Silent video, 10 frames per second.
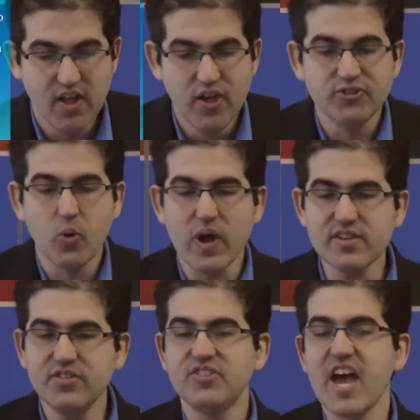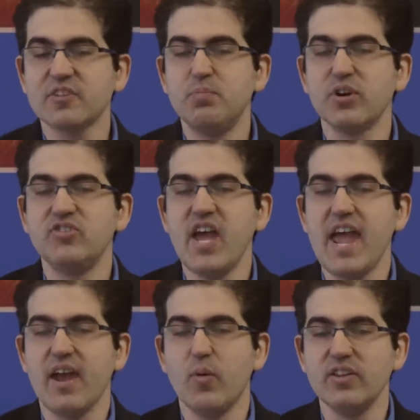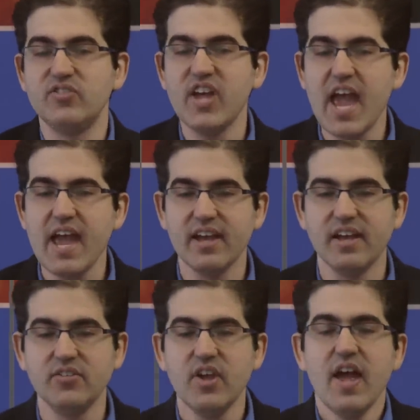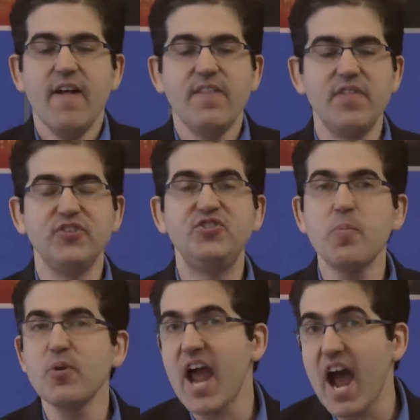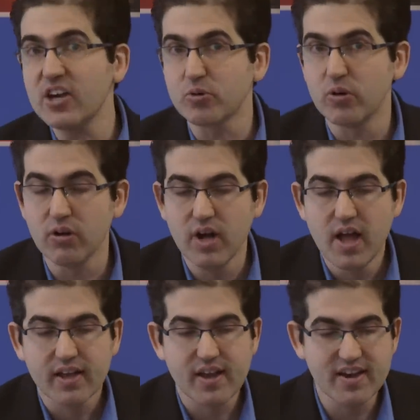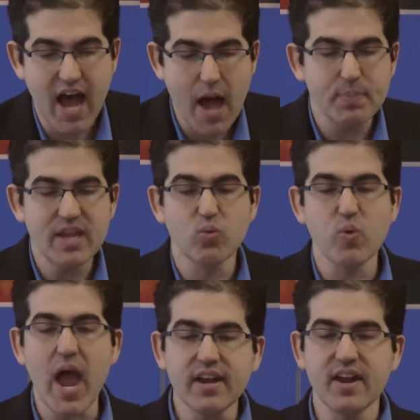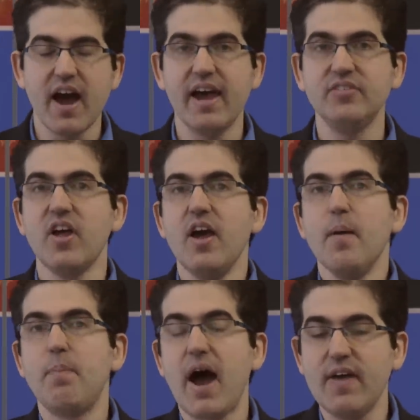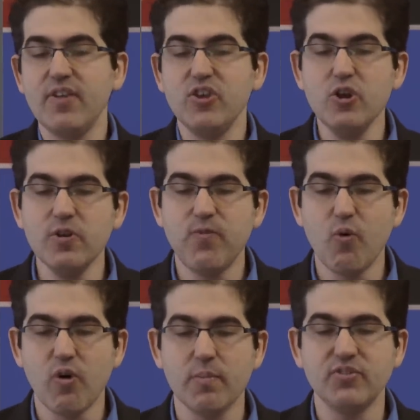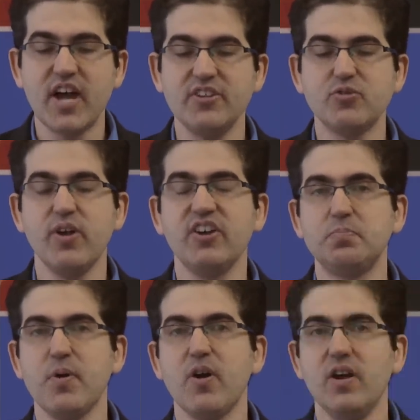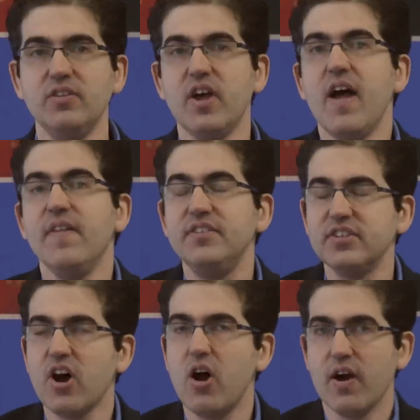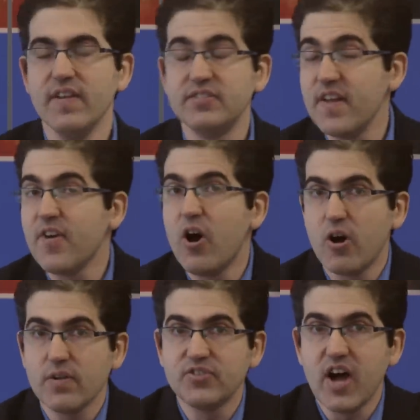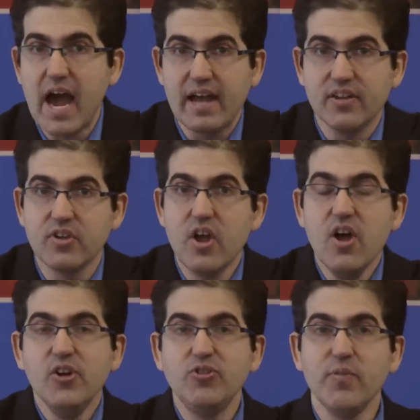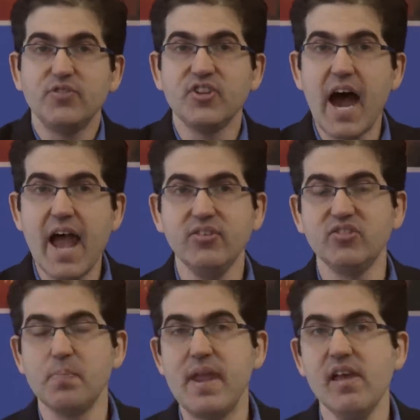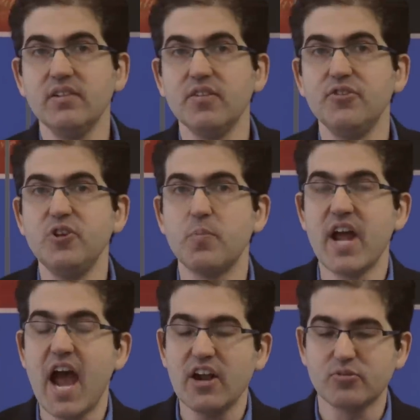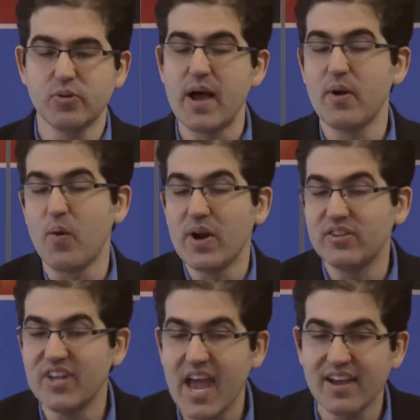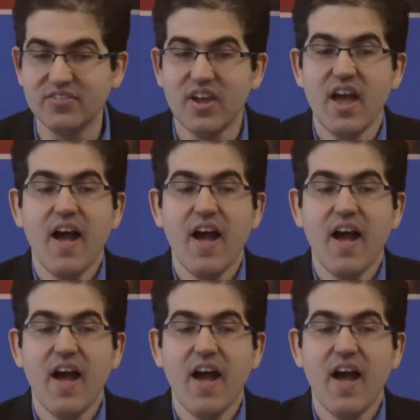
So what is this textbook saying? What it's saying is that the supernatural cannot be recognized by the uniform sensory experience that's at the, heart, that's at the heart of science. So if science is appealing to the supernatural, what it's saying is